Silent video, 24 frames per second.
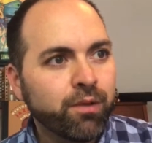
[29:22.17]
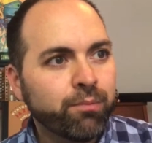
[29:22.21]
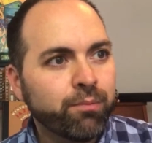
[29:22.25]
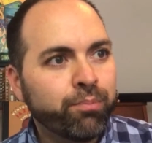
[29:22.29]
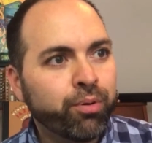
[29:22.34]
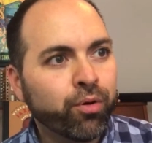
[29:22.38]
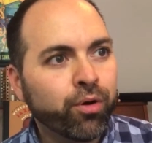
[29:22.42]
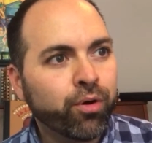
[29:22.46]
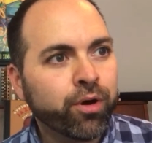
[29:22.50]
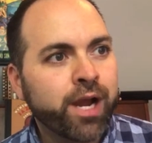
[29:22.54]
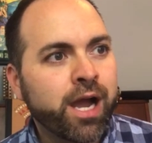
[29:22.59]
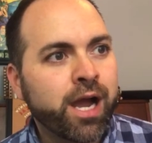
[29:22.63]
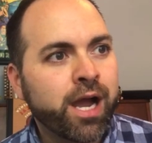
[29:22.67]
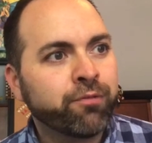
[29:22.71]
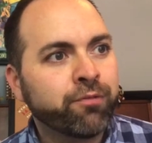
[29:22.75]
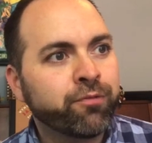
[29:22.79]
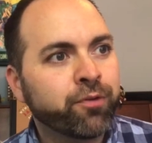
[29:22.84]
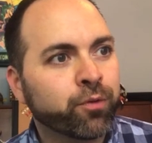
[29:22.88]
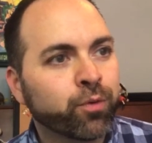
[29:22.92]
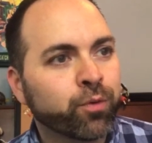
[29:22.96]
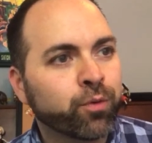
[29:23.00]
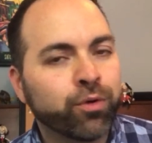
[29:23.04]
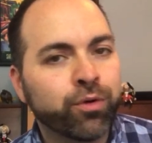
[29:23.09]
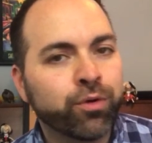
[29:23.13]
Poor Alpha
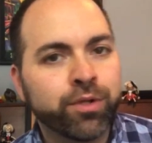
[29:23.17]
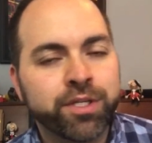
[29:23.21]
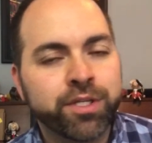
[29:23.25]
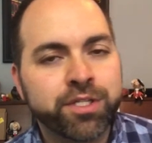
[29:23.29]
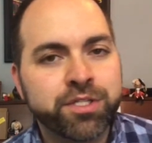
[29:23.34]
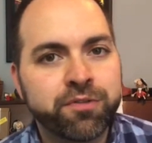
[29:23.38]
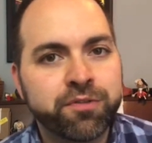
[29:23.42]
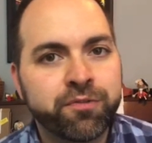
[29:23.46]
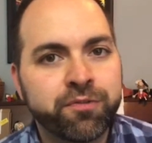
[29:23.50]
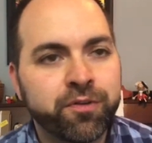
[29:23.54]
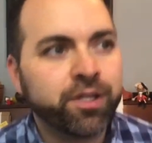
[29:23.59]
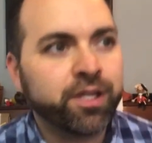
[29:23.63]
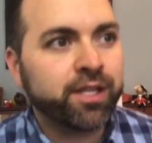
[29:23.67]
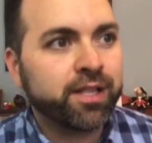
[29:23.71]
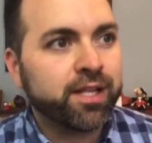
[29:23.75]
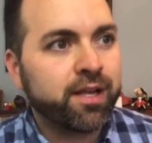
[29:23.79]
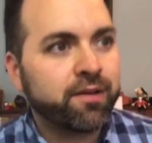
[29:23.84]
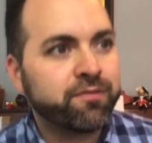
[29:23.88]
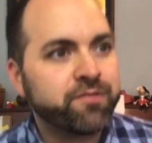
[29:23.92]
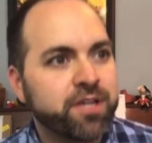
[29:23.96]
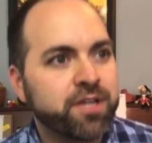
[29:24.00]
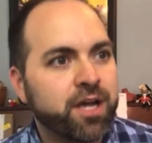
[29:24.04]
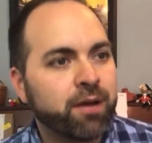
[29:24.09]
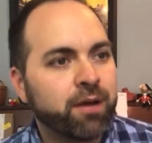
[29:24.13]
Rule is feeling
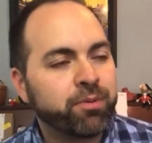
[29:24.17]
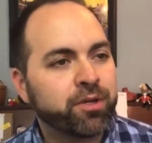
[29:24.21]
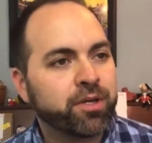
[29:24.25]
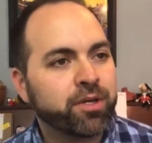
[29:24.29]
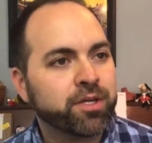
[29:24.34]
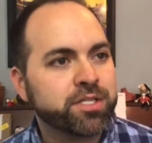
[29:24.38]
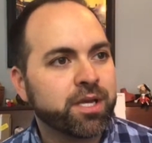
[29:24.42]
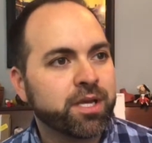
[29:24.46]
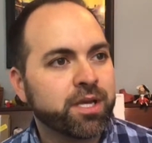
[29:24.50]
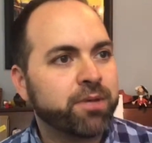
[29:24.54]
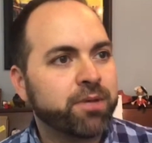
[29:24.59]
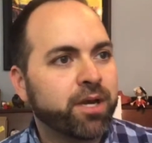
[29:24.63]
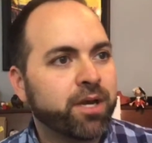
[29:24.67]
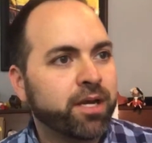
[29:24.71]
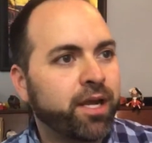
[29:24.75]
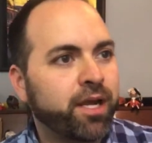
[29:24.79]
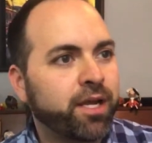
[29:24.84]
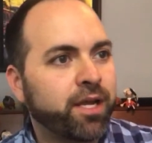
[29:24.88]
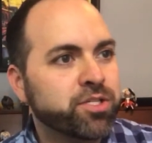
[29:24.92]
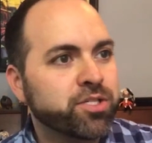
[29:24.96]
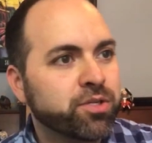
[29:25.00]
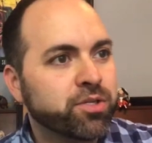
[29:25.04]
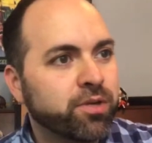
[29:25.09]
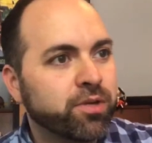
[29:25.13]
left out because I'm not
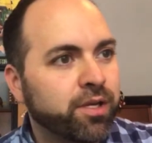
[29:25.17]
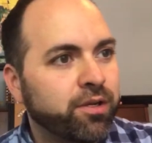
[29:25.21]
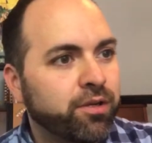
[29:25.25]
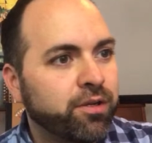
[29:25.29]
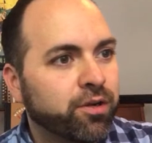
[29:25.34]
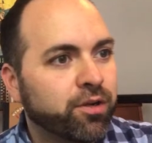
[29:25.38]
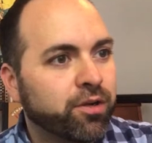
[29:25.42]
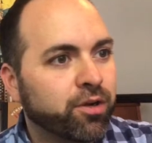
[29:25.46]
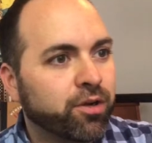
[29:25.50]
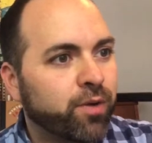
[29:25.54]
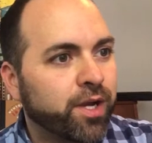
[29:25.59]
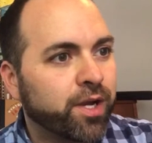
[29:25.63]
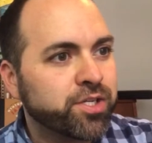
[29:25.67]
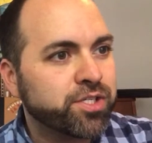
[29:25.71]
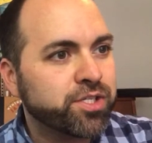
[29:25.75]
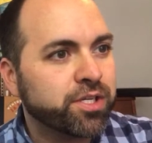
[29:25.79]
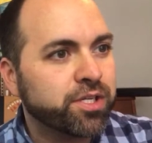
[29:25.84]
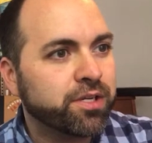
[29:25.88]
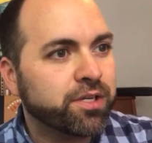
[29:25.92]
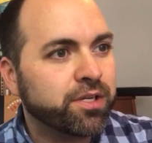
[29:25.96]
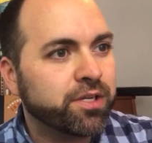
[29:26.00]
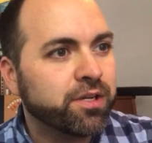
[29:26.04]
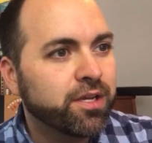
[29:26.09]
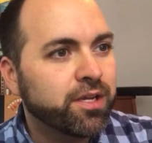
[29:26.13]
answering your
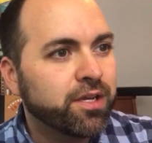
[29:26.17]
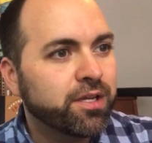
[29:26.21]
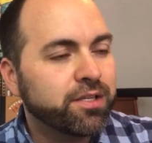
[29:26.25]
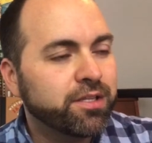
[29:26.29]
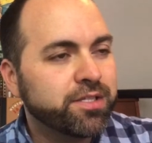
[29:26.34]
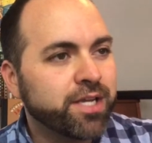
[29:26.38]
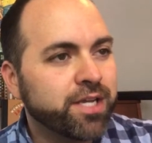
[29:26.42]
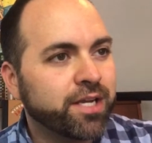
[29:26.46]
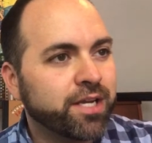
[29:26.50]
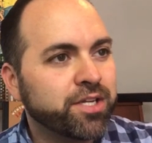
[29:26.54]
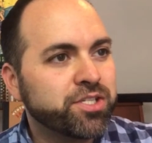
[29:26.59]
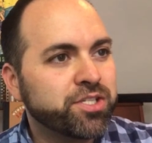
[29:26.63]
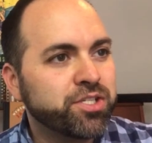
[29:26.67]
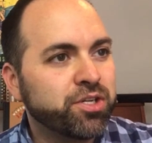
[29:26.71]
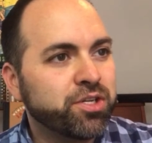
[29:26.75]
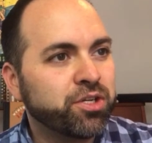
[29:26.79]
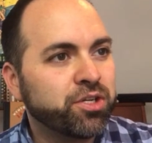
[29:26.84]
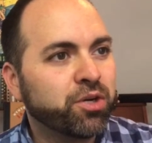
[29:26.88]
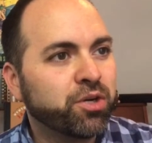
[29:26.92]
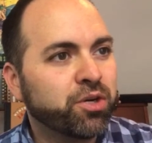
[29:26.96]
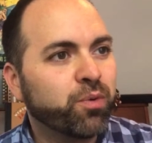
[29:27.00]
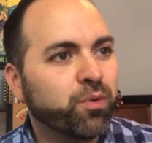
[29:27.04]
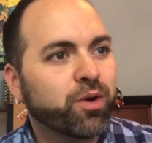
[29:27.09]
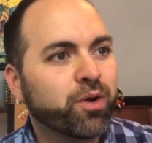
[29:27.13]
question. Dennis, do you know
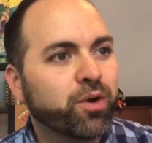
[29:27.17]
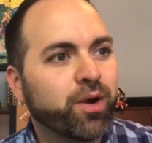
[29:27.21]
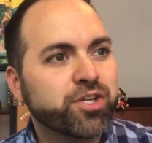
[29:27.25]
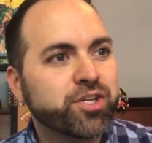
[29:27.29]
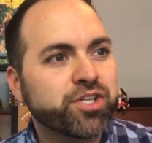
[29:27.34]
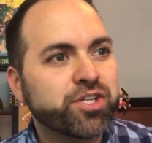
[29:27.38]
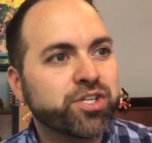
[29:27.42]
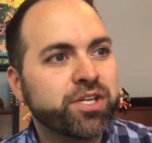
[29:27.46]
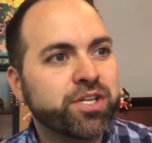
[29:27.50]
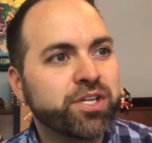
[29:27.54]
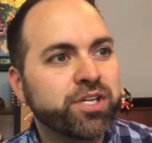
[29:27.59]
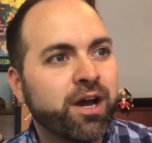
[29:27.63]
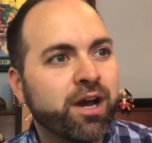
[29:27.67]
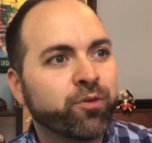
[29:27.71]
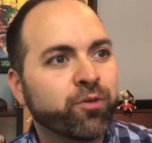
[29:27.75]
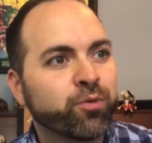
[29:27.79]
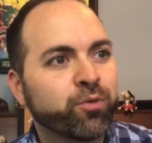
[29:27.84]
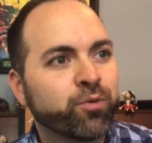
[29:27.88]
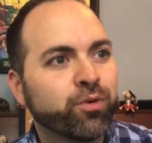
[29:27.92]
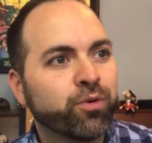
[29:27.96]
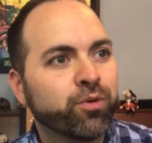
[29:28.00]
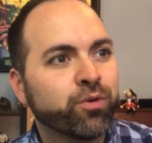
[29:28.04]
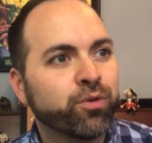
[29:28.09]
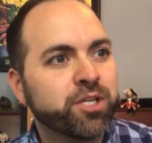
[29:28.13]
what question Alpha
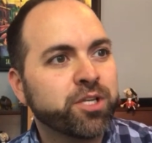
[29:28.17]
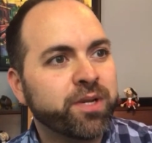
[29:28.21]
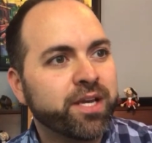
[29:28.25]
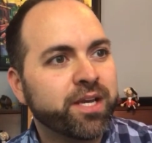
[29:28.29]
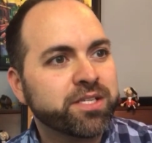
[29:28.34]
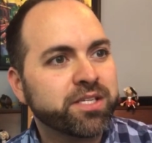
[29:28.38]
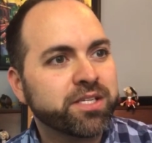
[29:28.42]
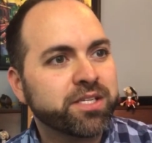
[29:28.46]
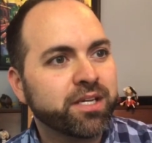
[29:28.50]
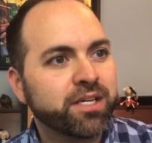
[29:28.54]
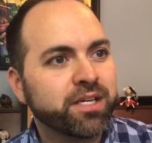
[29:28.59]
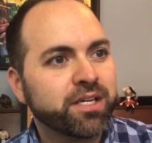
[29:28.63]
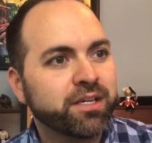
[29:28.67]
Rule has been asking?